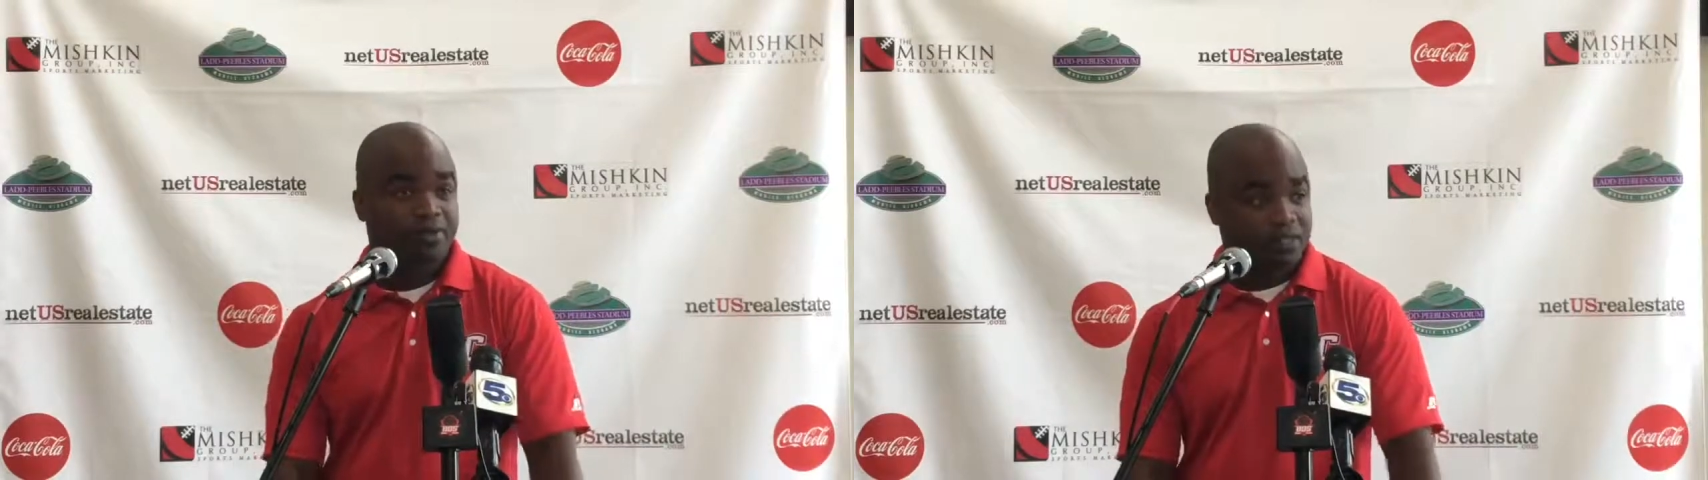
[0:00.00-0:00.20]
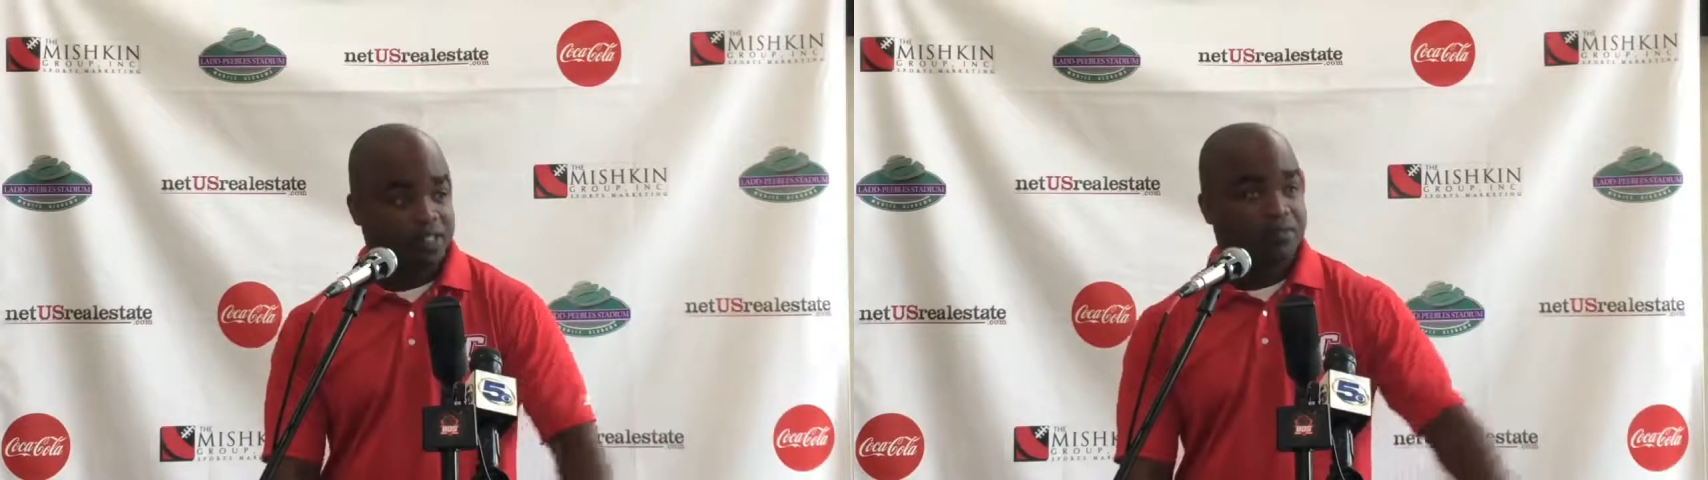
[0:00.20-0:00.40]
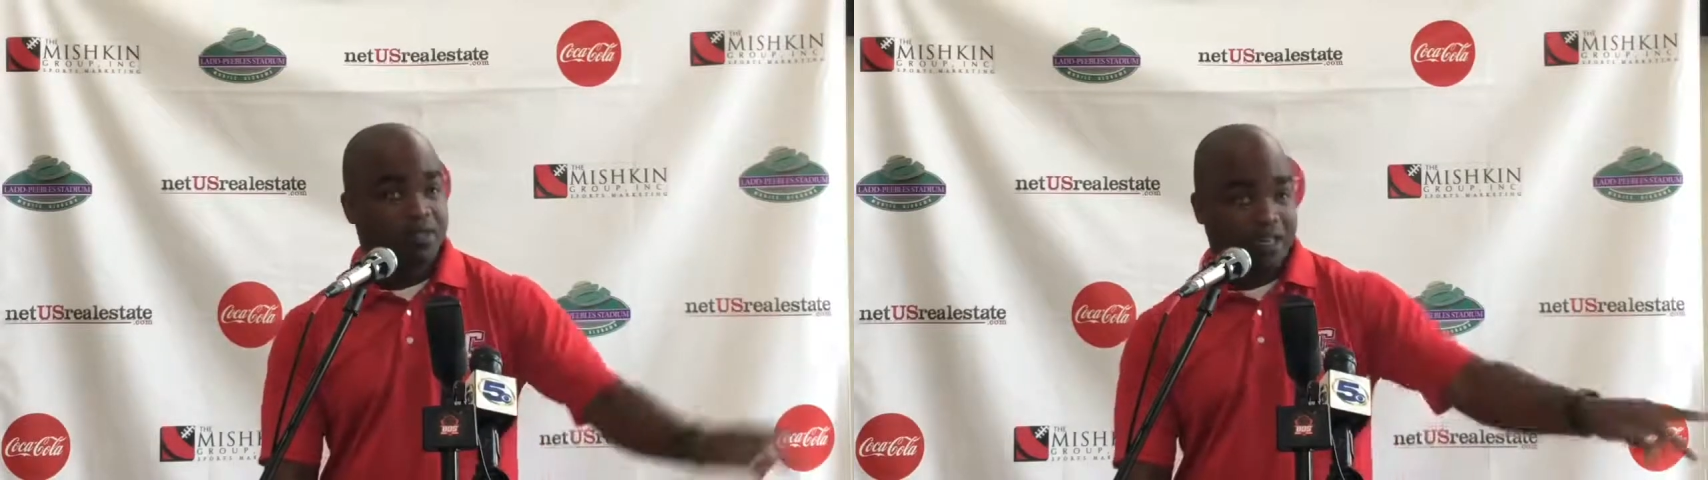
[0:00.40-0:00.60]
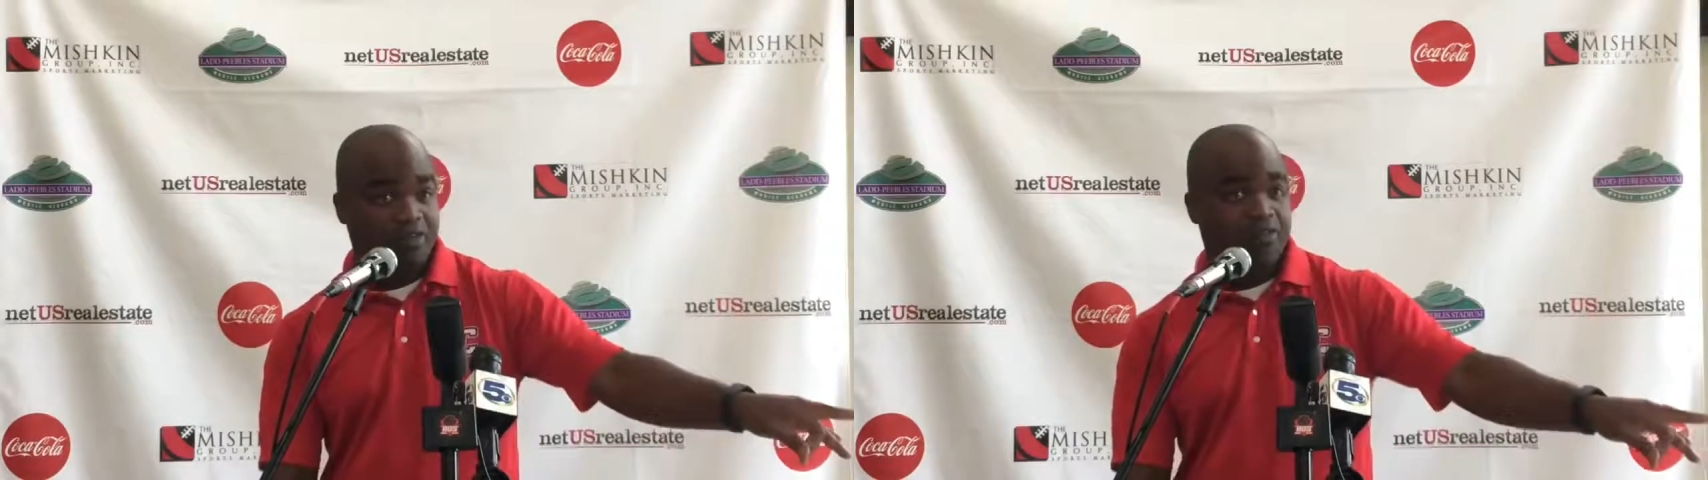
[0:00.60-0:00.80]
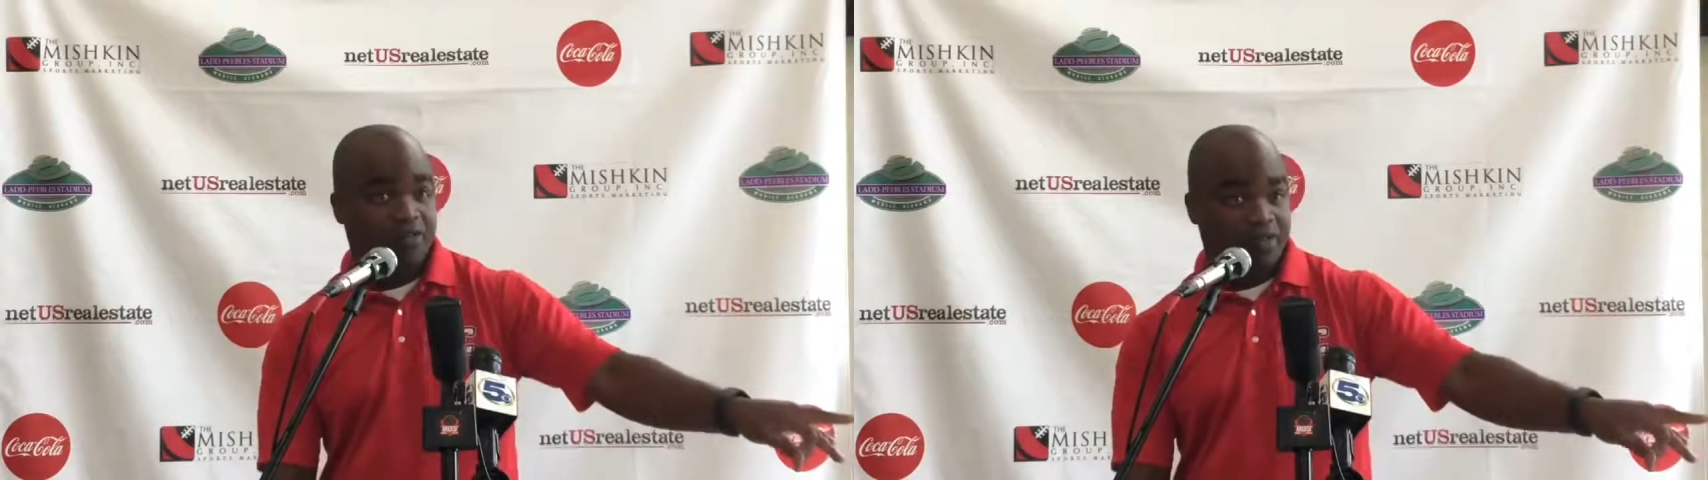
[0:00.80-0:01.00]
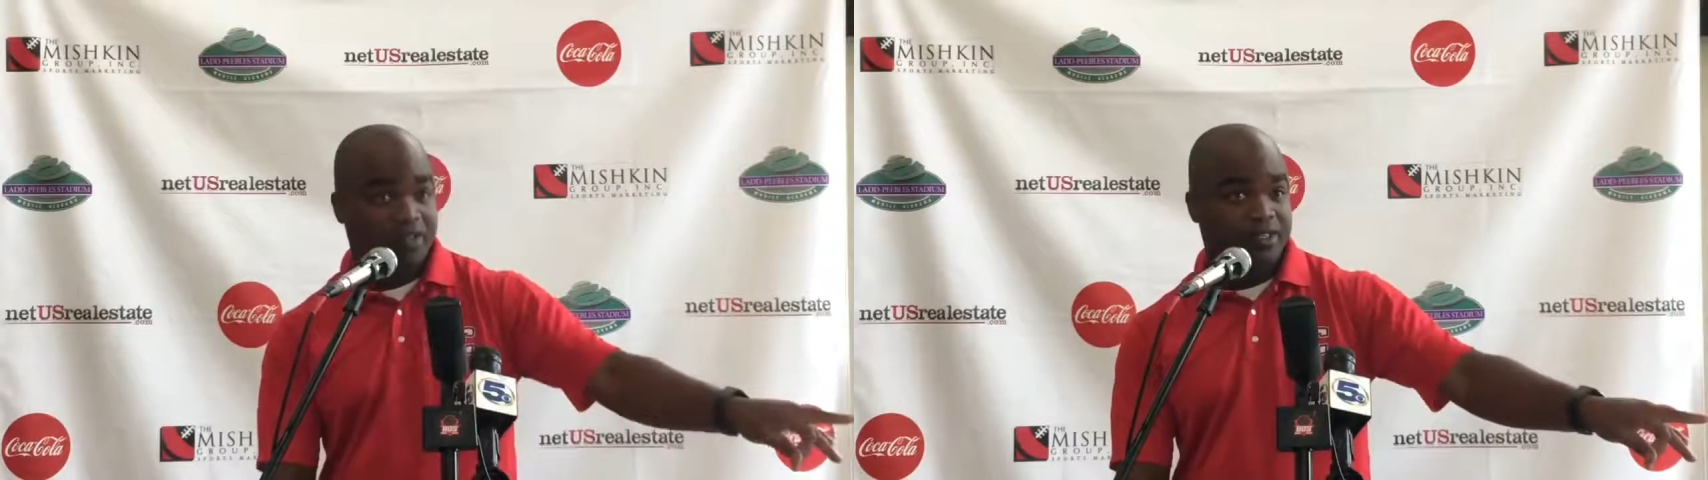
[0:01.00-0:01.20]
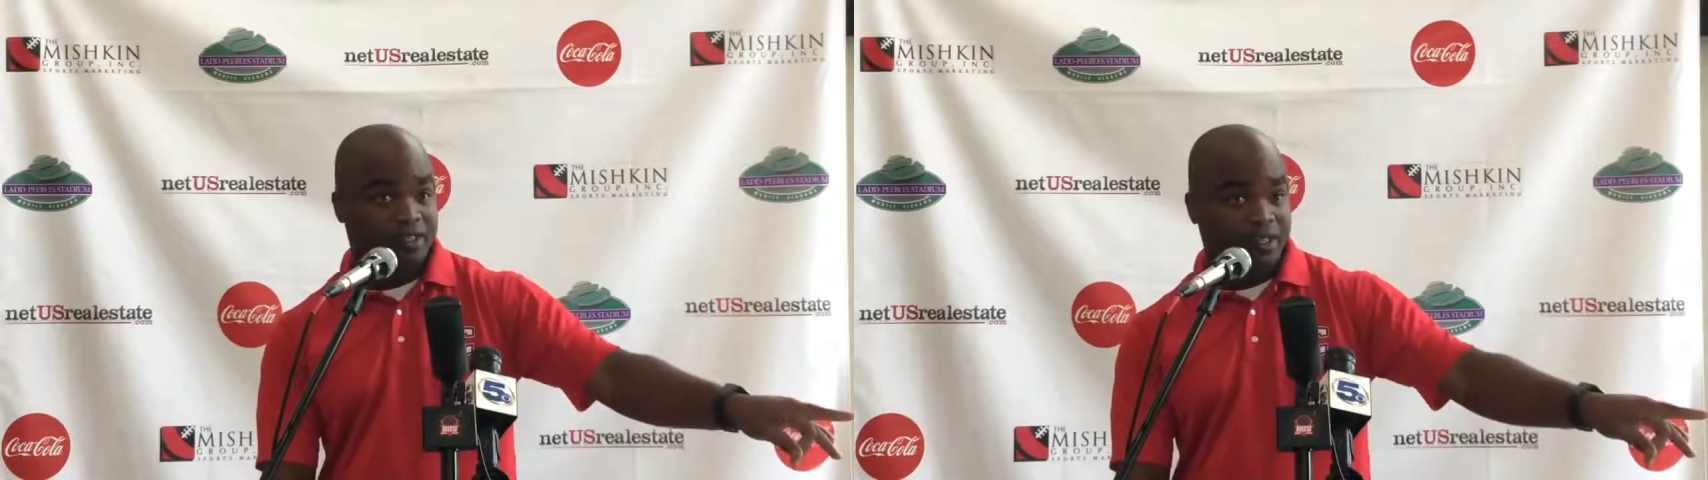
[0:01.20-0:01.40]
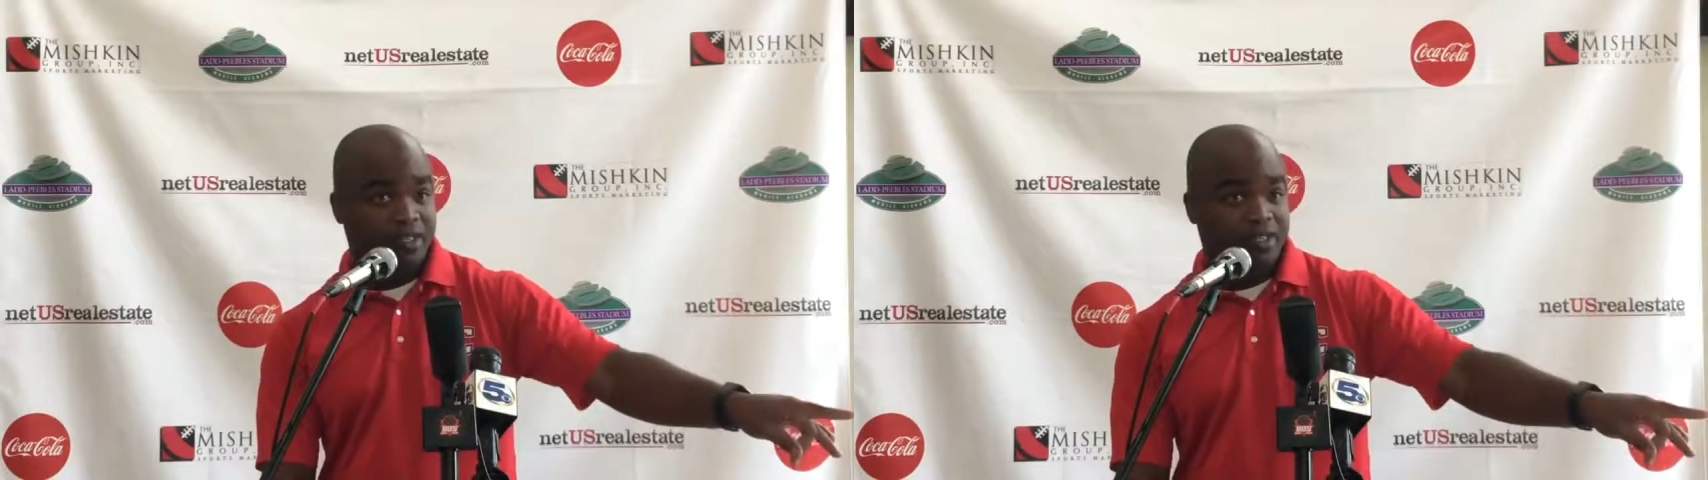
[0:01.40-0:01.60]
Is he behaving correctly
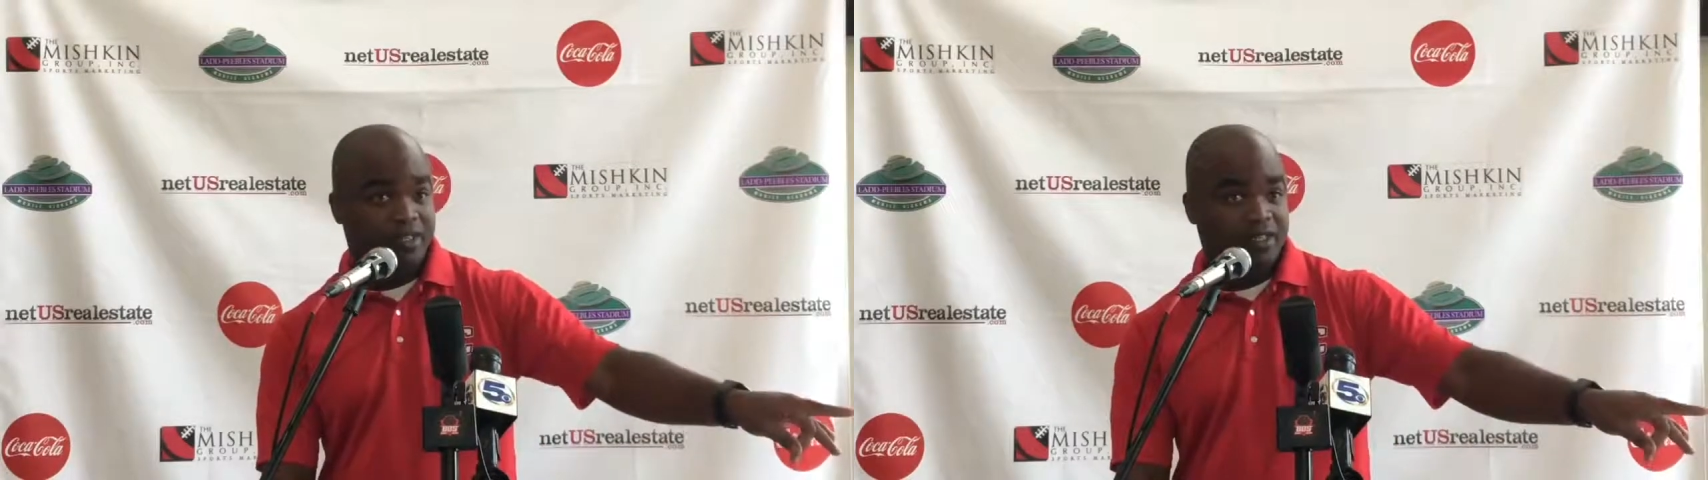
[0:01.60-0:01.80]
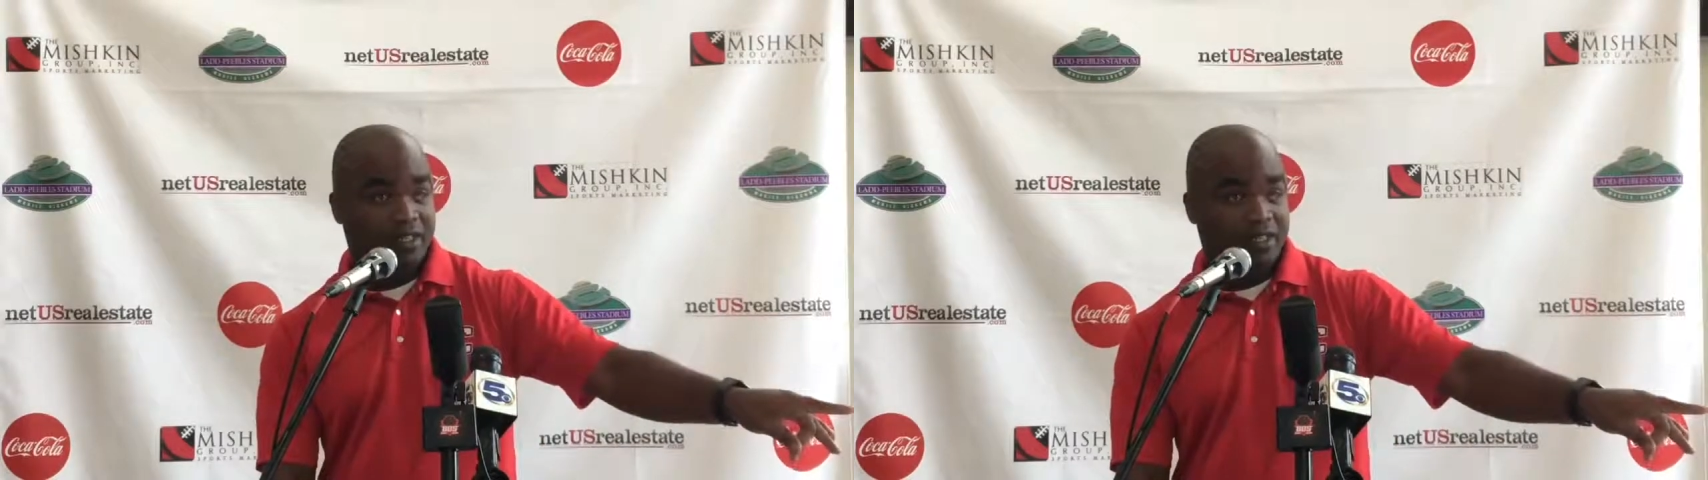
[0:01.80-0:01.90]
today?